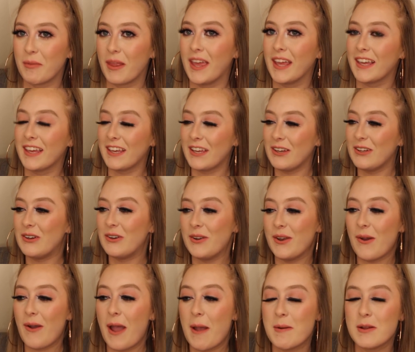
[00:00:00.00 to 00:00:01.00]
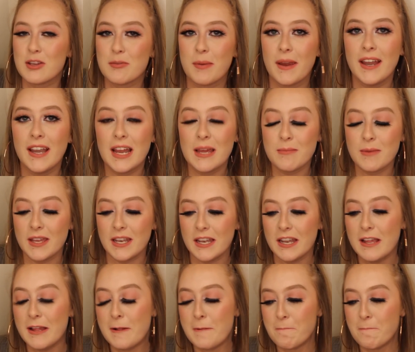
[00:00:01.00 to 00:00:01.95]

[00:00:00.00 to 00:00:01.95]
Like, you don't know how much pain I'm in.